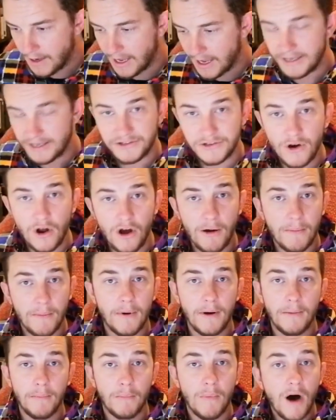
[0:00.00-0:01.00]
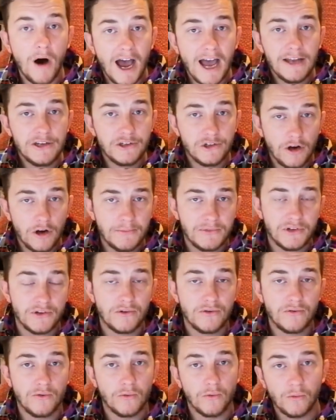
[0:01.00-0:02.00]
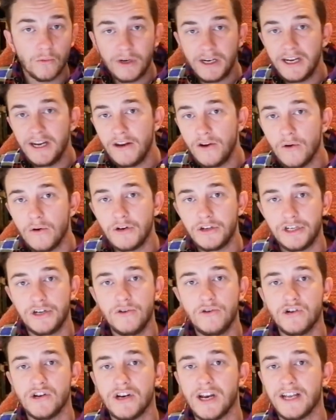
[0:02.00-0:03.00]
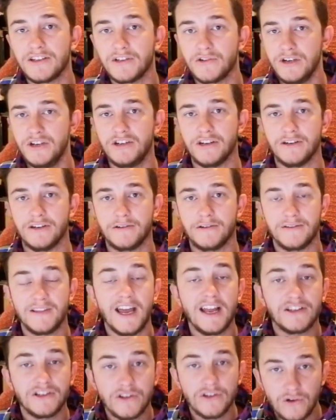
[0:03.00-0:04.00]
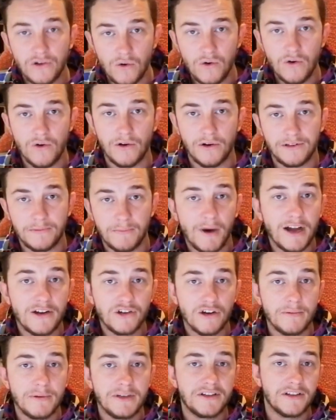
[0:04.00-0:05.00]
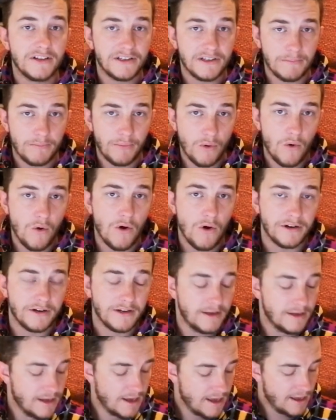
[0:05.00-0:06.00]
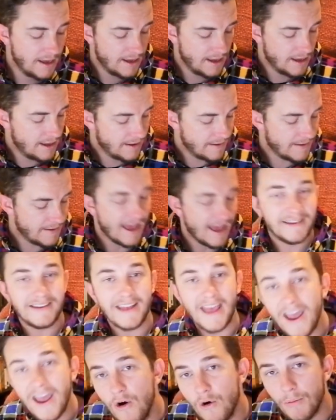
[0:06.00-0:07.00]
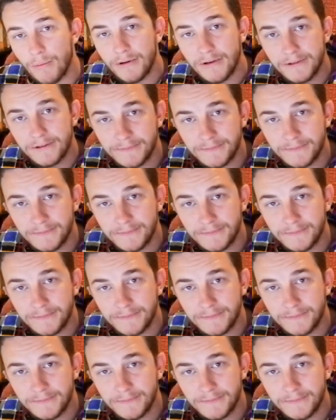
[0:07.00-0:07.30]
It's not my job to rear your children as Christians. That's yours. My job is to support and to help.